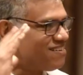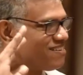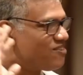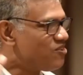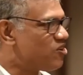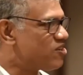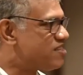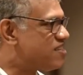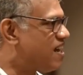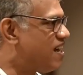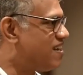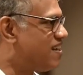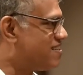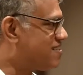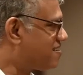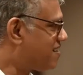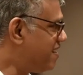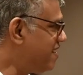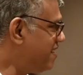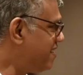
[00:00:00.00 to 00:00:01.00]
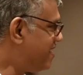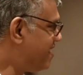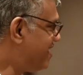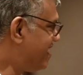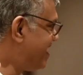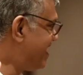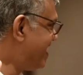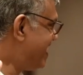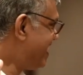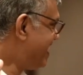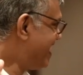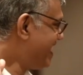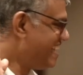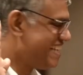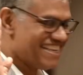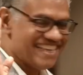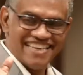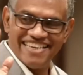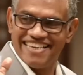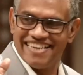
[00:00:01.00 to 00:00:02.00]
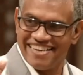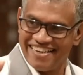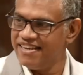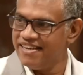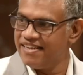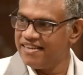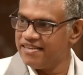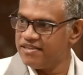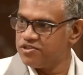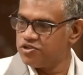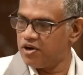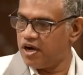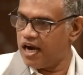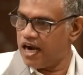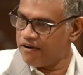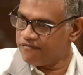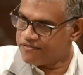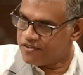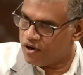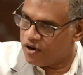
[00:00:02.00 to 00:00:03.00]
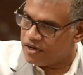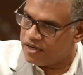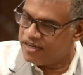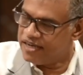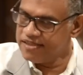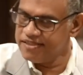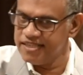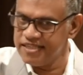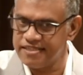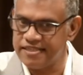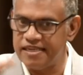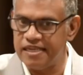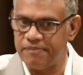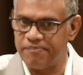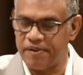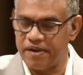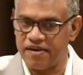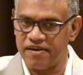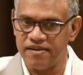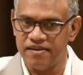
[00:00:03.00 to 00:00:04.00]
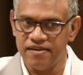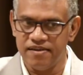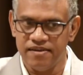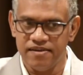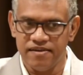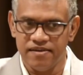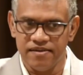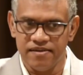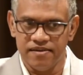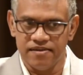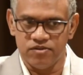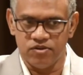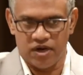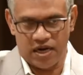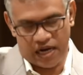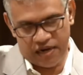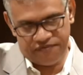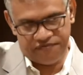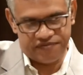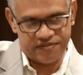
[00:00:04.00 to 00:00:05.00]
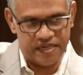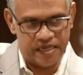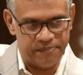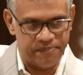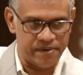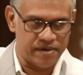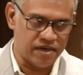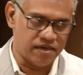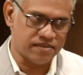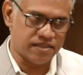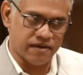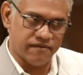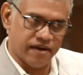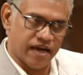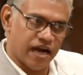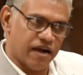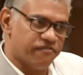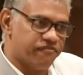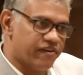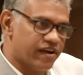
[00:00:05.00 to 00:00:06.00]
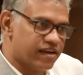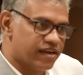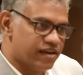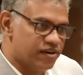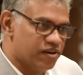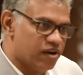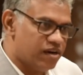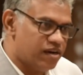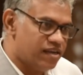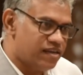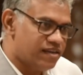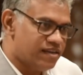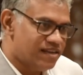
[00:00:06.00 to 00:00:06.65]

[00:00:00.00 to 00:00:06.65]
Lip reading: no chance, right? So half the audience is sleeping. So half sleeping now, half waking now.